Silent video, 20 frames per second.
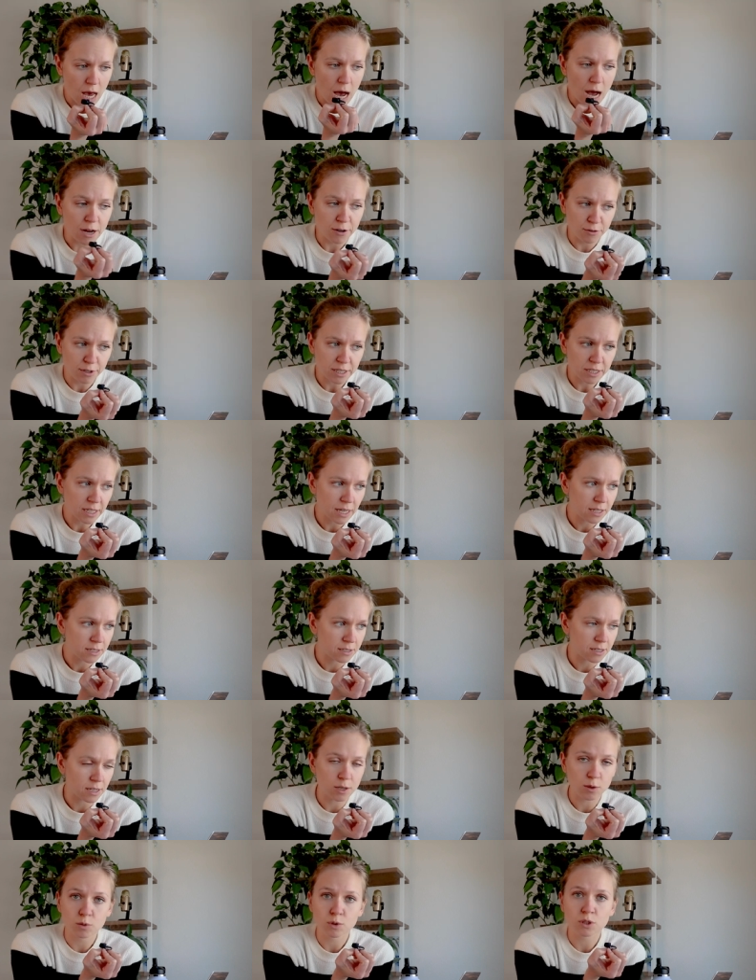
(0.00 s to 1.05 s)
I realized
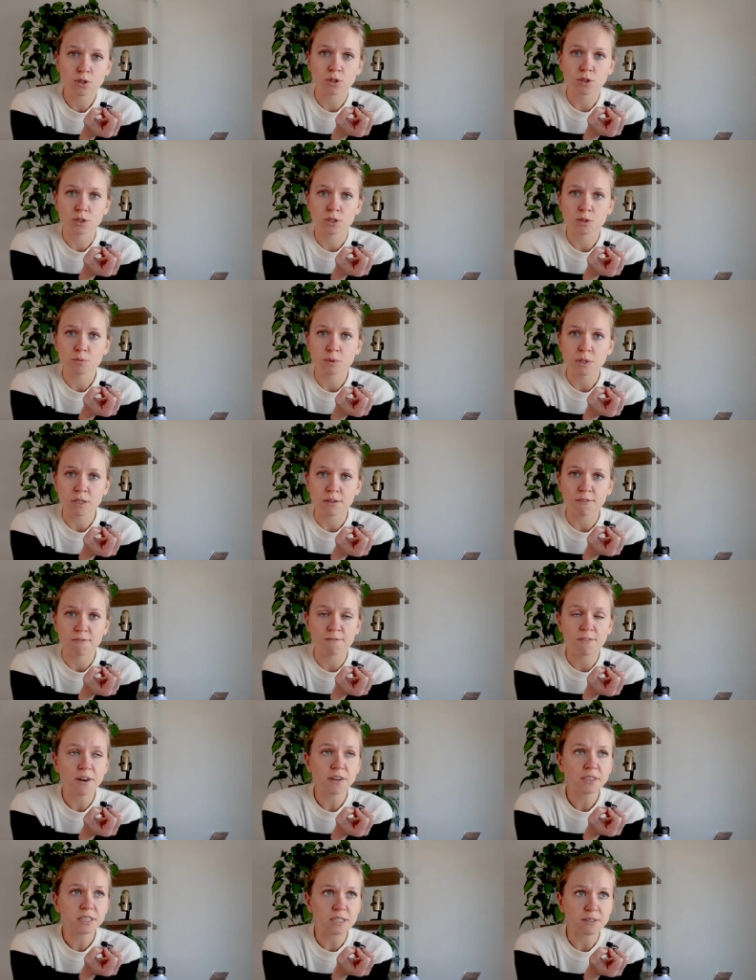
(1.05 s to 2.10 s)
that it was going to be
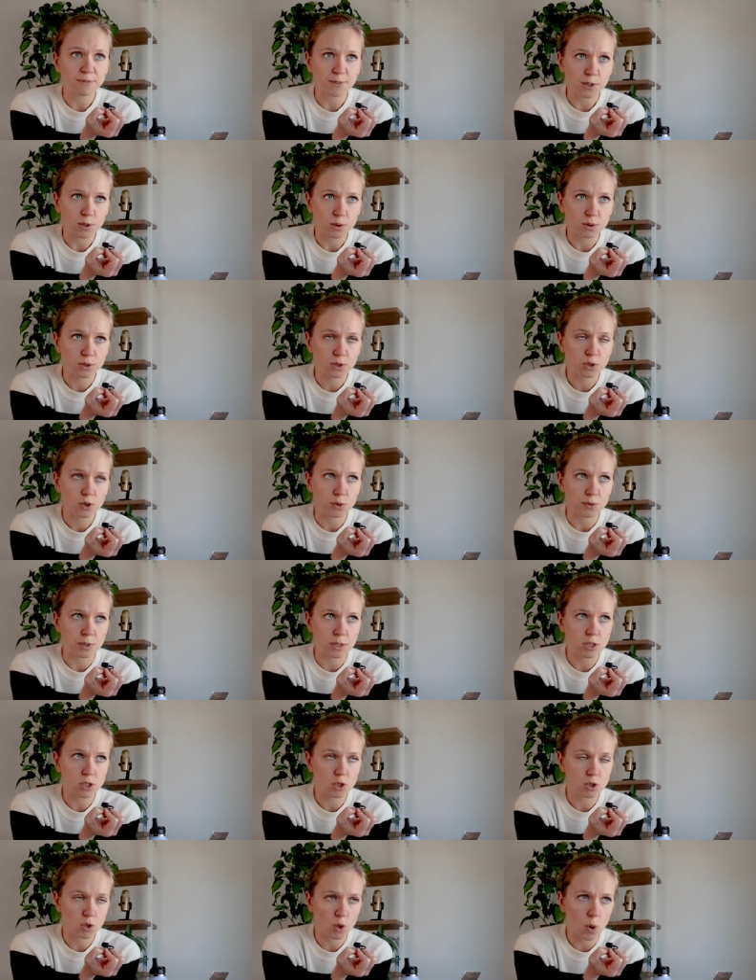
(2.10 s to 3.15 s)
very difficult to
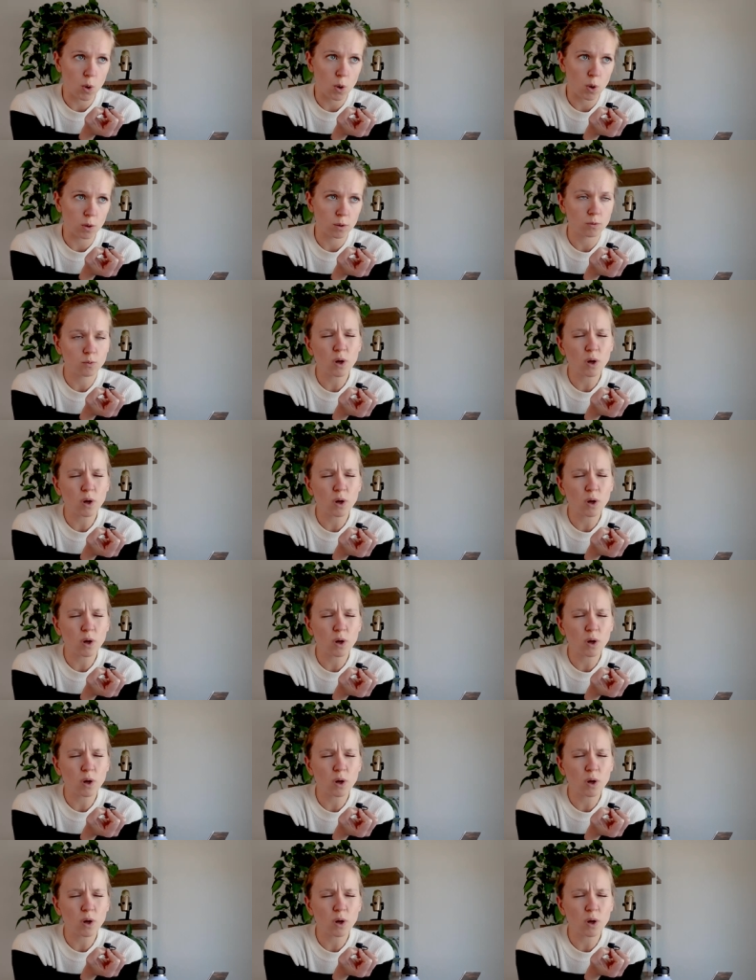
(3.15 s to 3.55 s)
install,